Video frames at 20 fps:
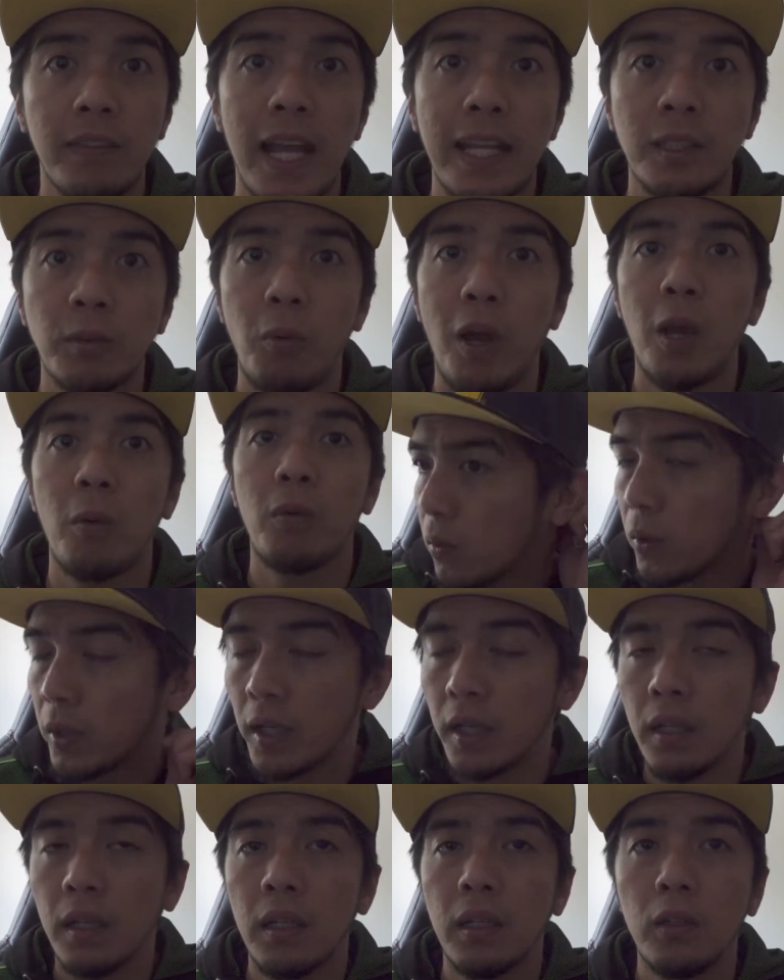That's why we're
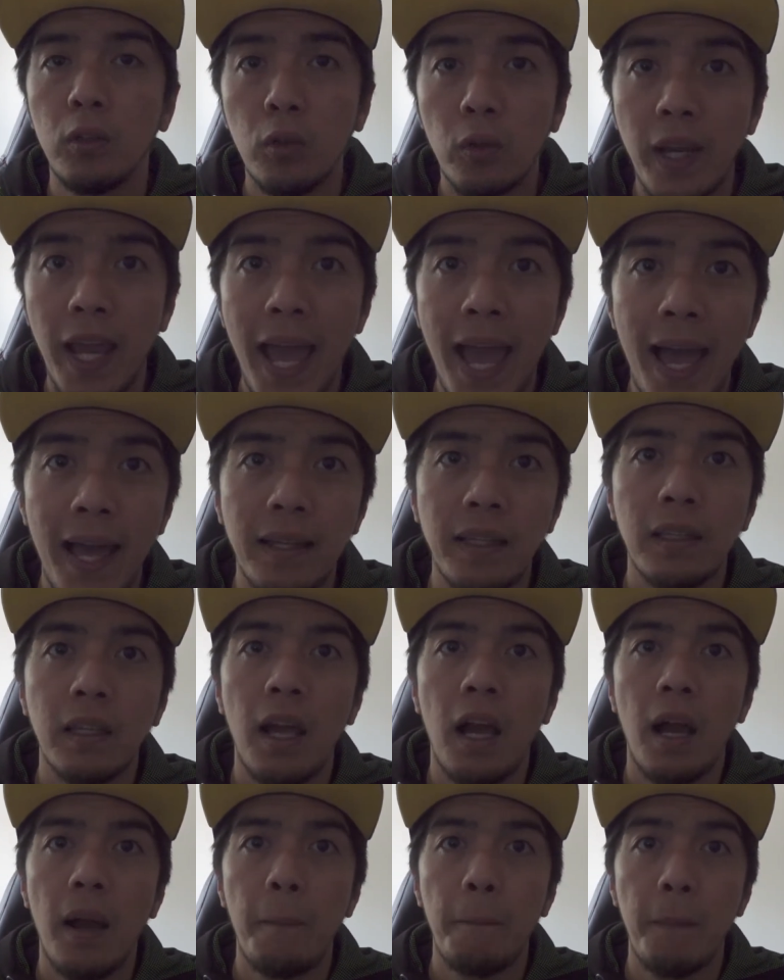gonna look at
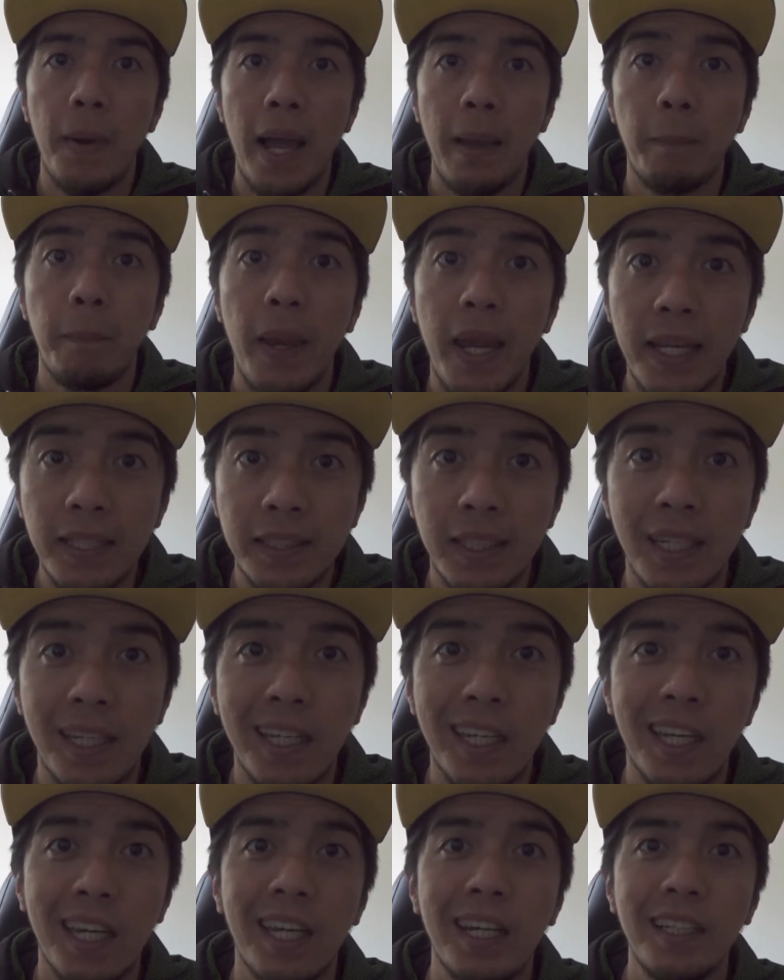my
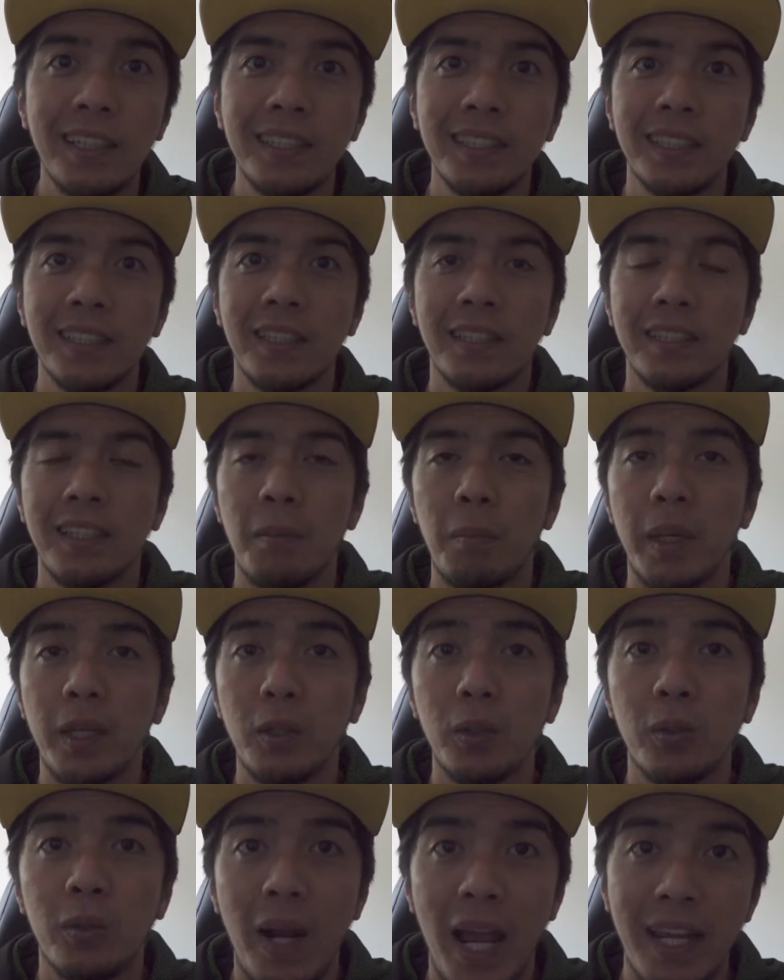basic gears, because I'm a
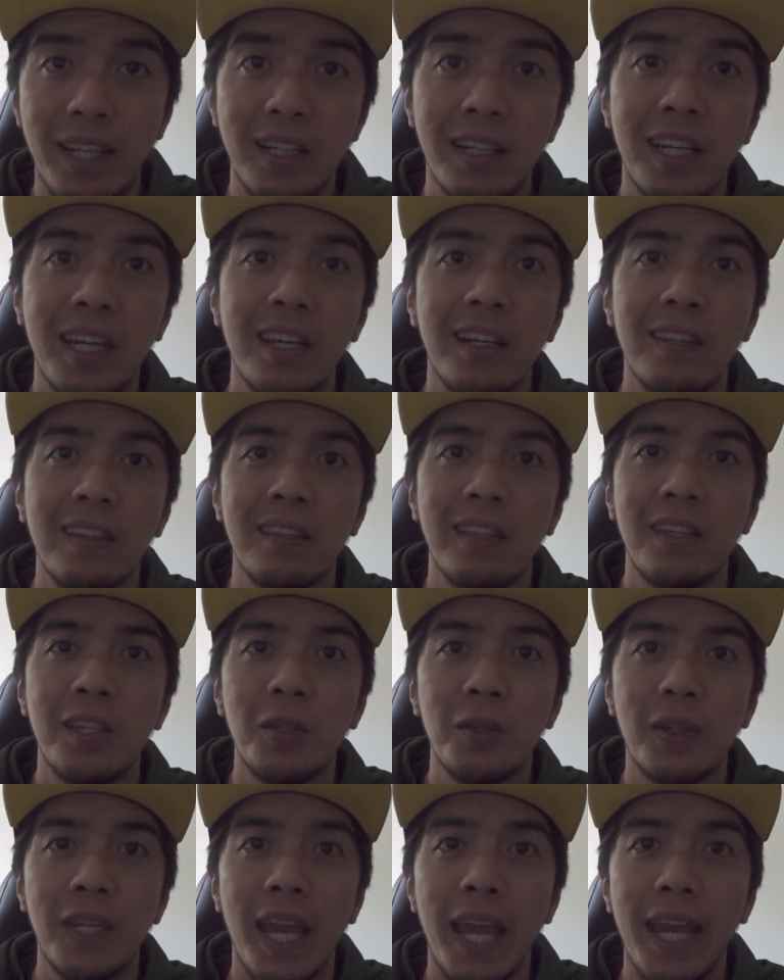new rider here in the
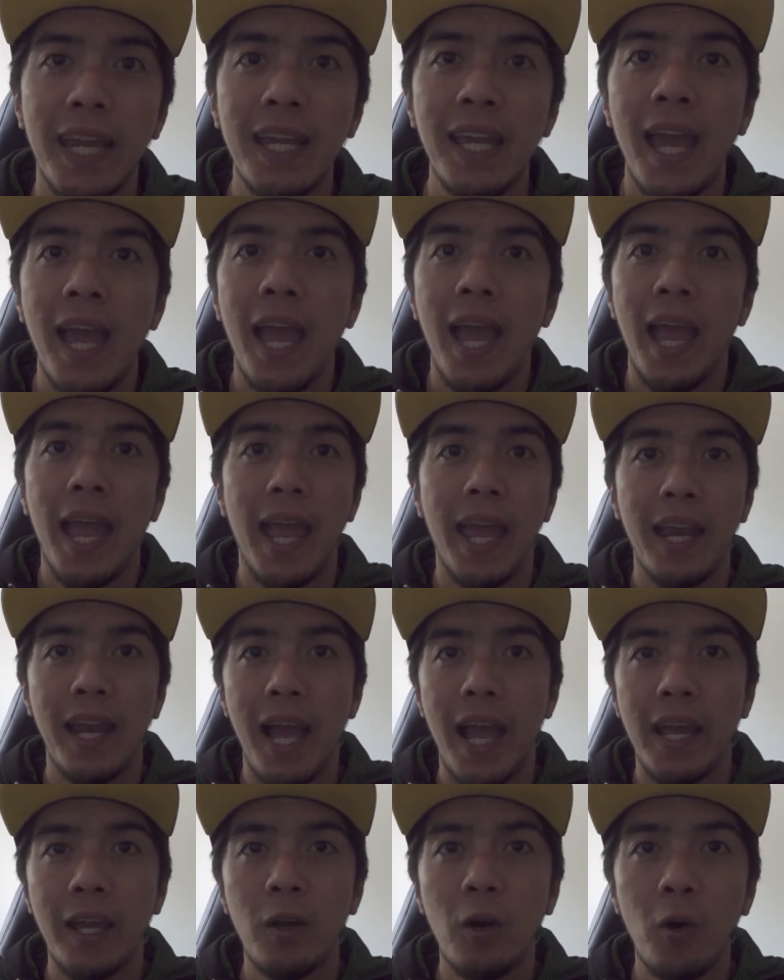UK, and
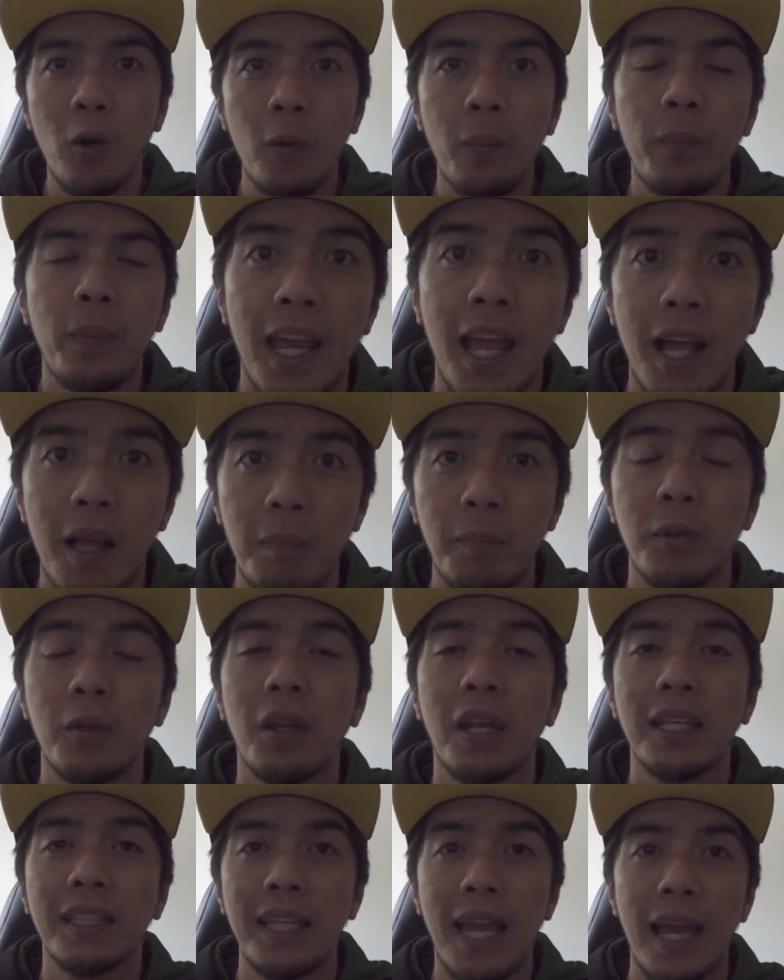I hope to help
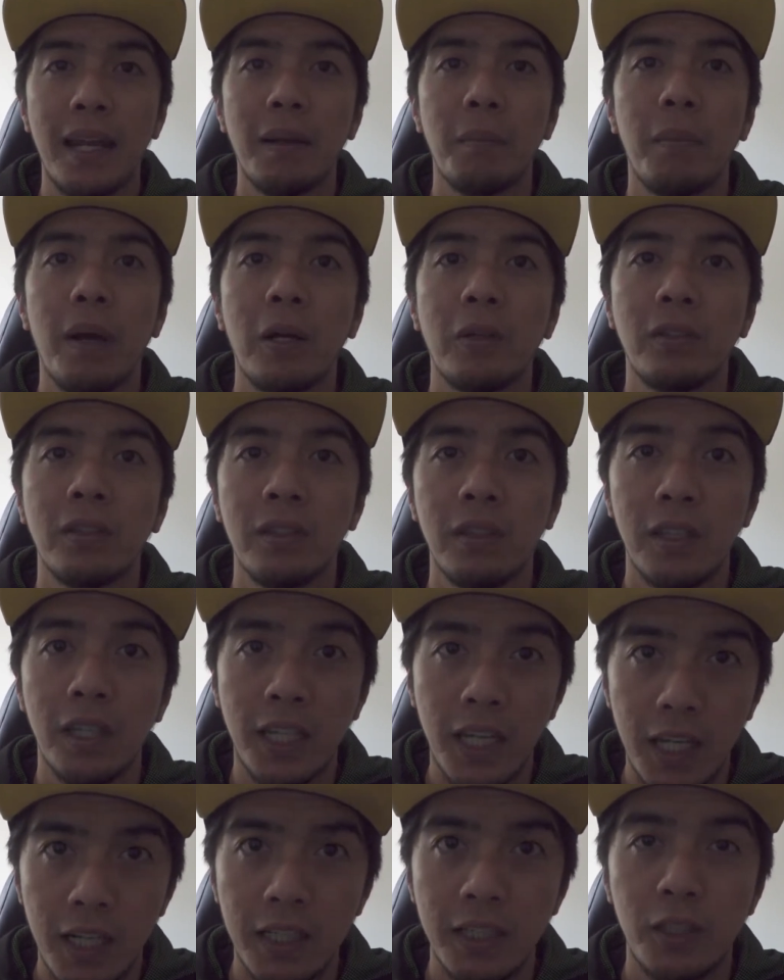you decide about the
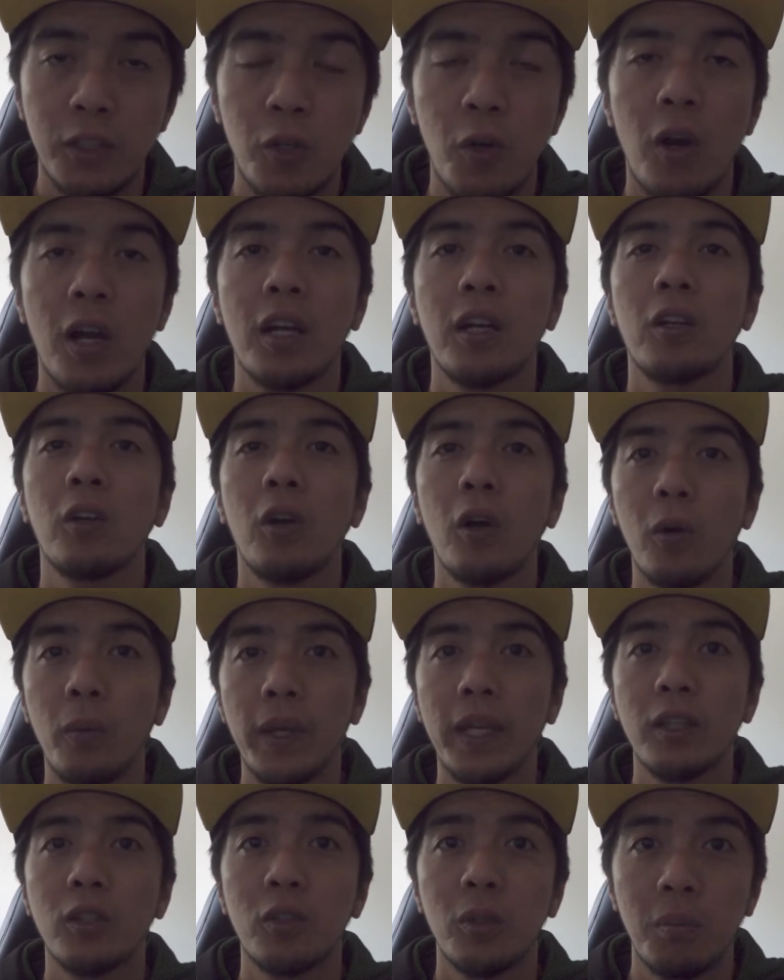gears you are
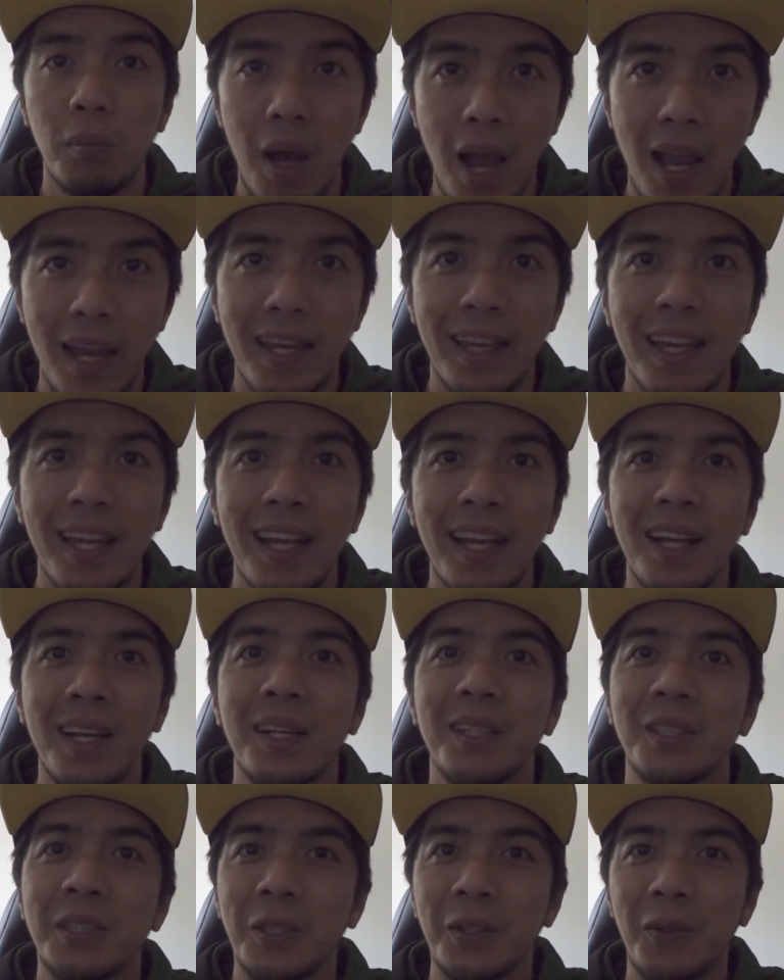going to buy.
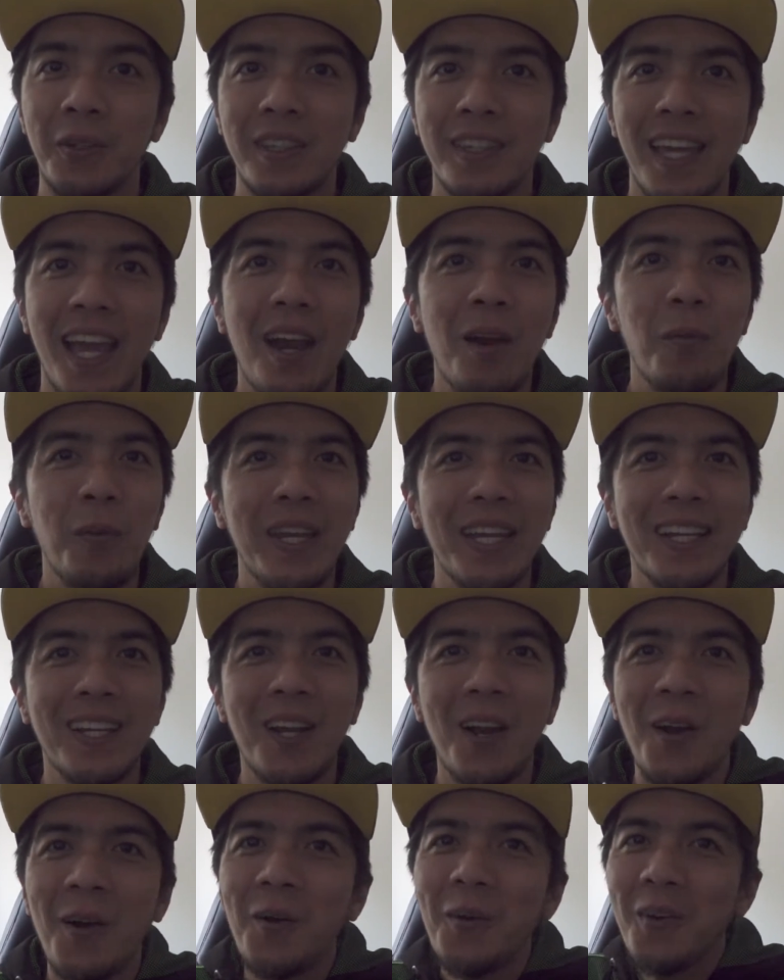So there we
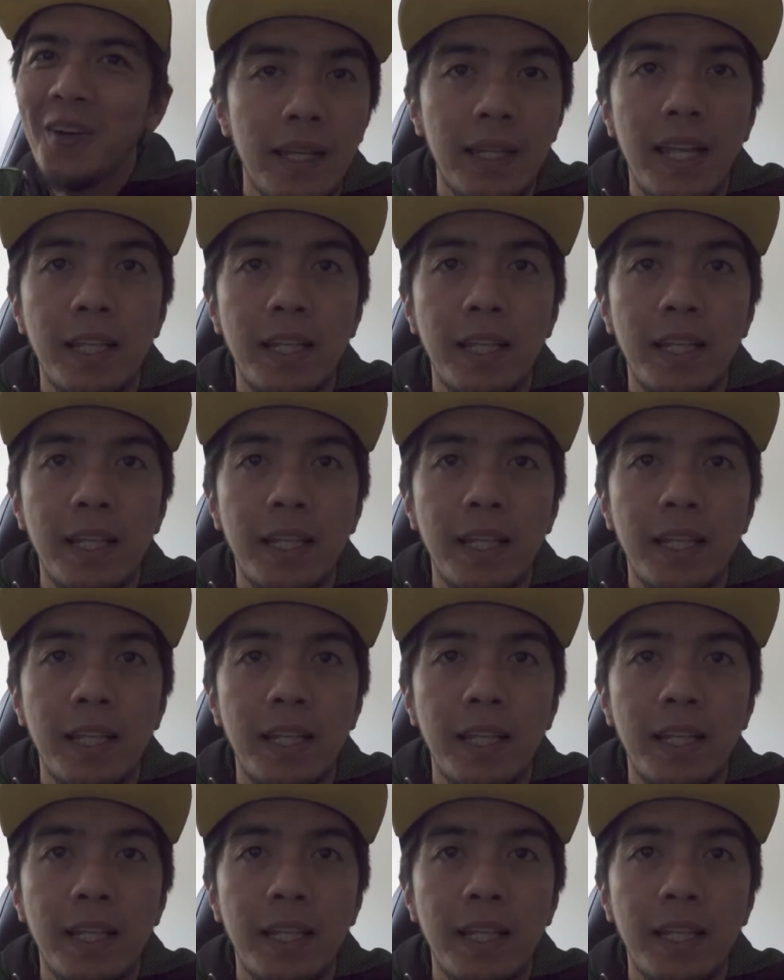go.